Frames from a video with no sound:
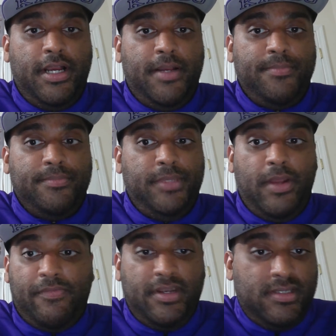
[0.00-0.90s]
Uh, you know,
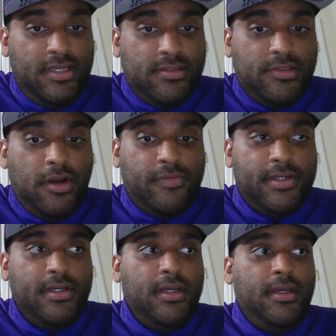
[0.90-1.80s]
after the season's
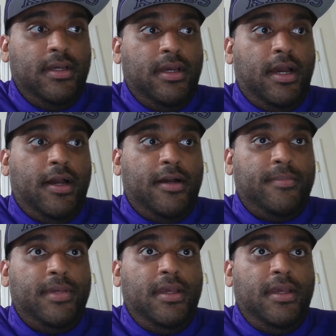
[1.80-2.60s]
over, um,